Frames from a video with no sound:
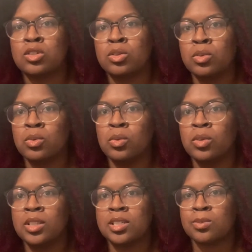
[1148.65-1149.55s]

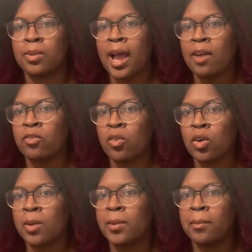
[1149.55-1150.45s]
to this platform?